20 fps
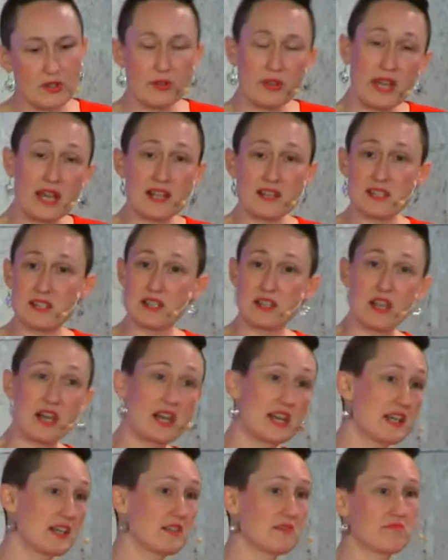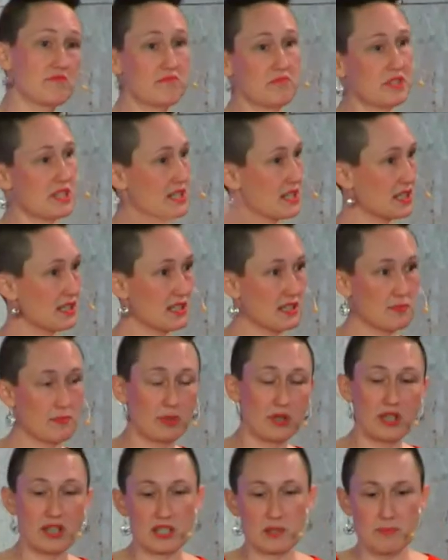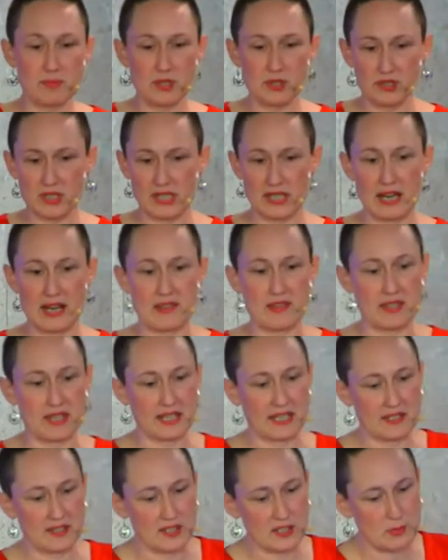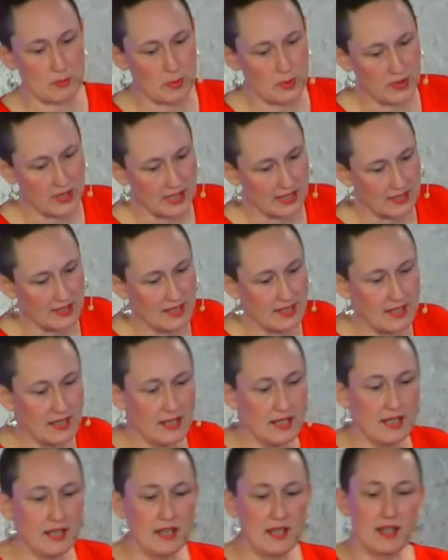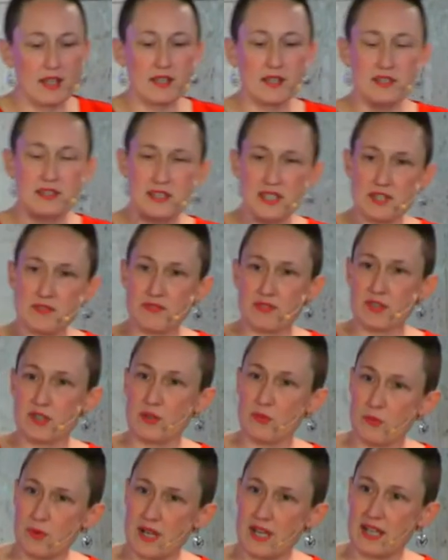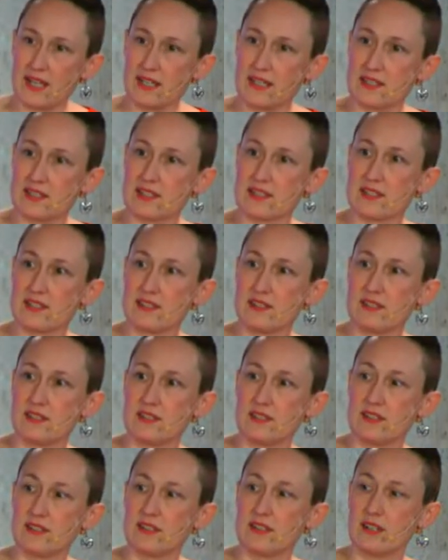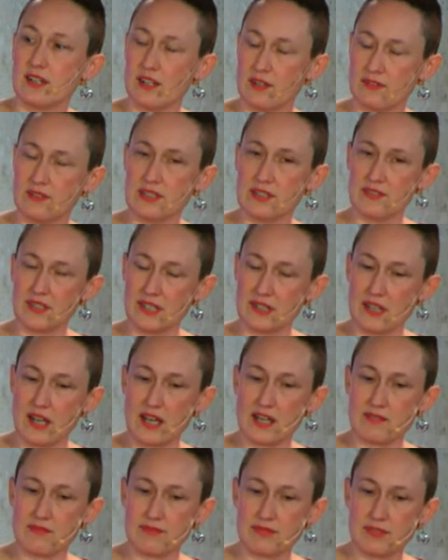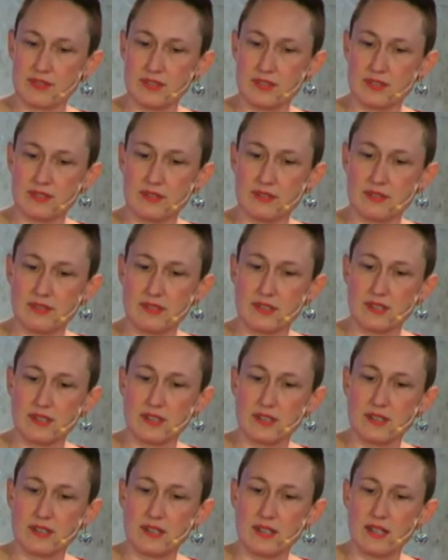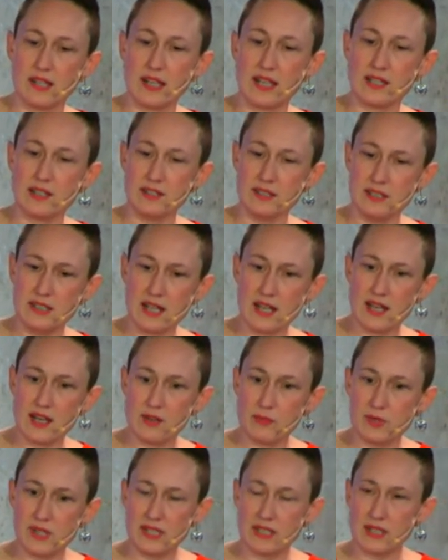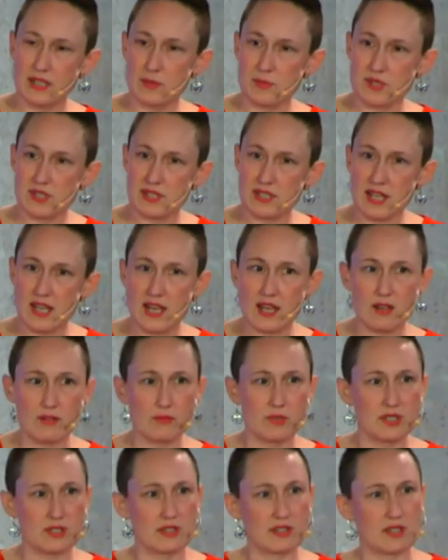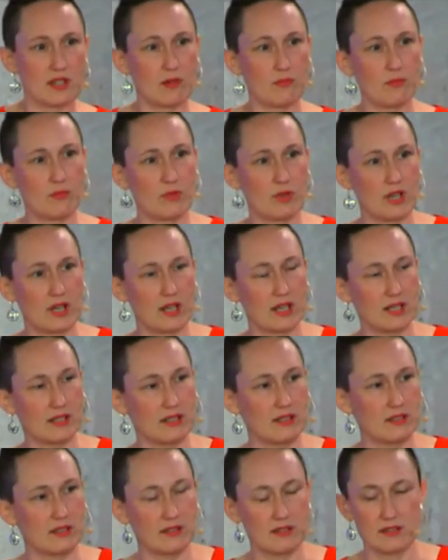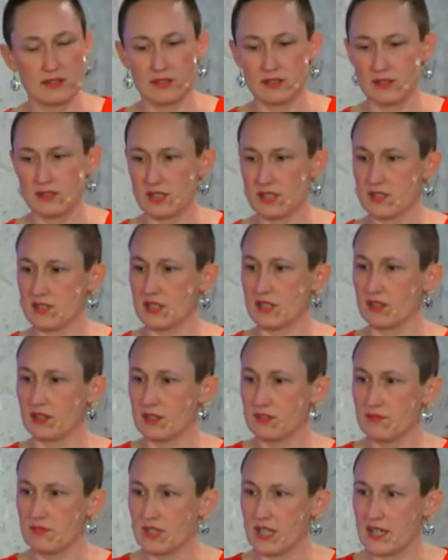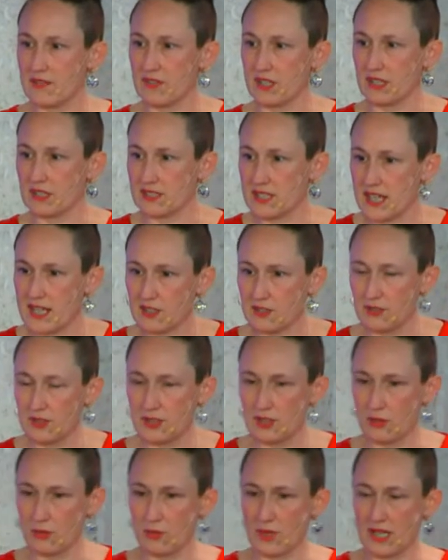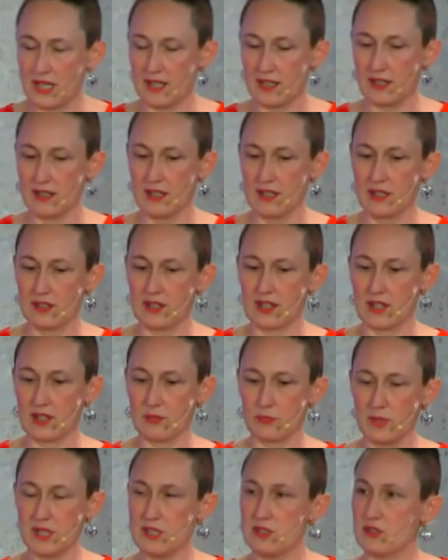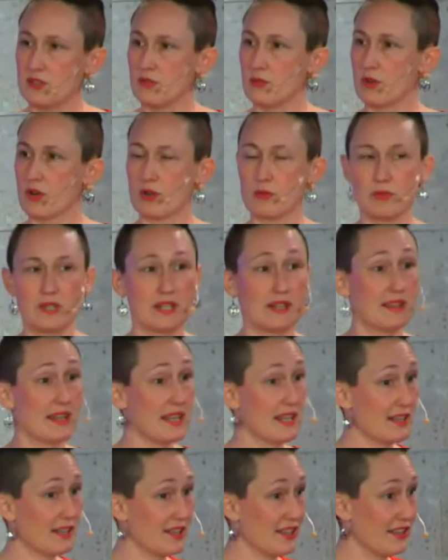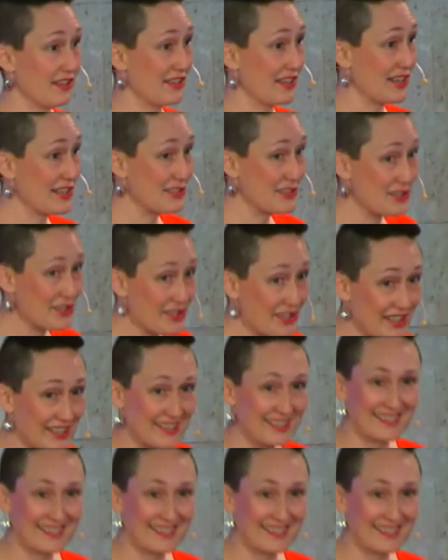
that's like 6+ billion, I think, at this point. Different ways of living life. And yet we get upset when someone doesn't live life exactly the way that we do or we think they should.